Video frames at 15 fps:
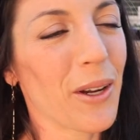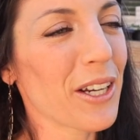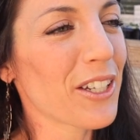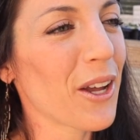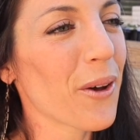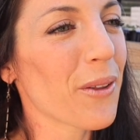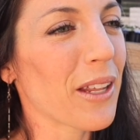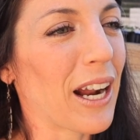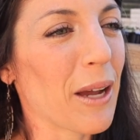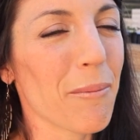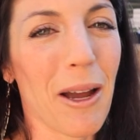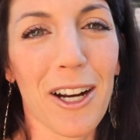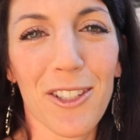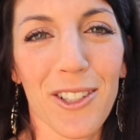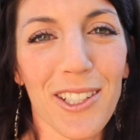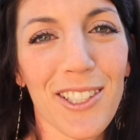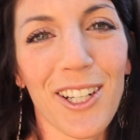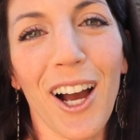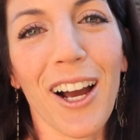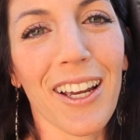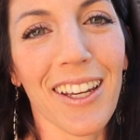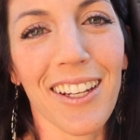so I know that I'm actually
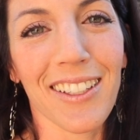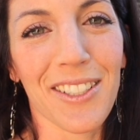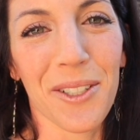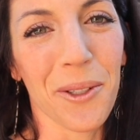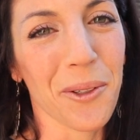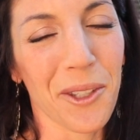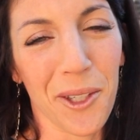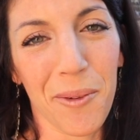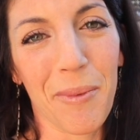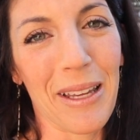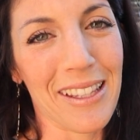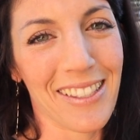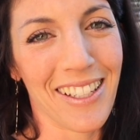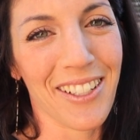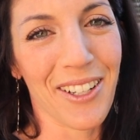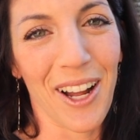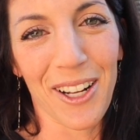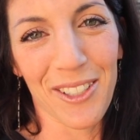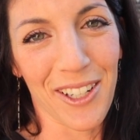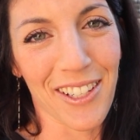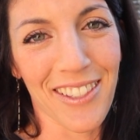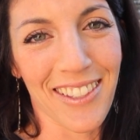talking to humans and
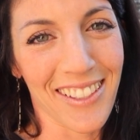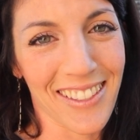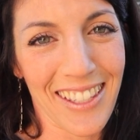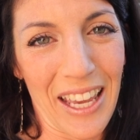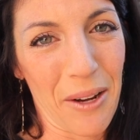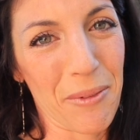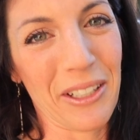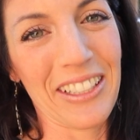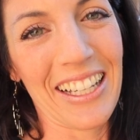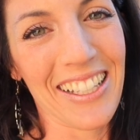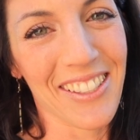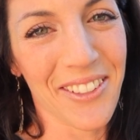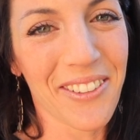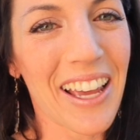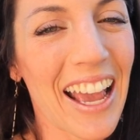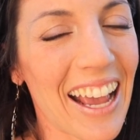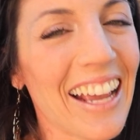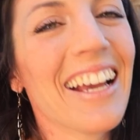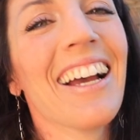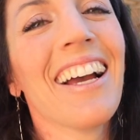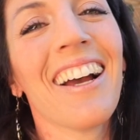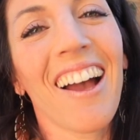not just this camera lens, okay?